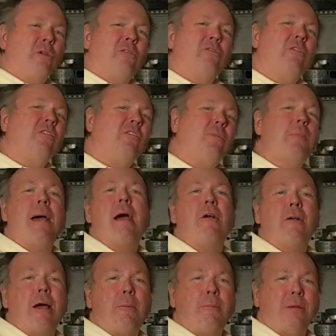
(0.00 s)
to increase the
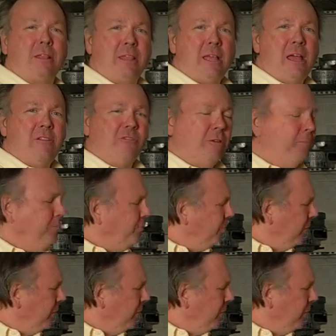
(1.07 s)
power output of the engine.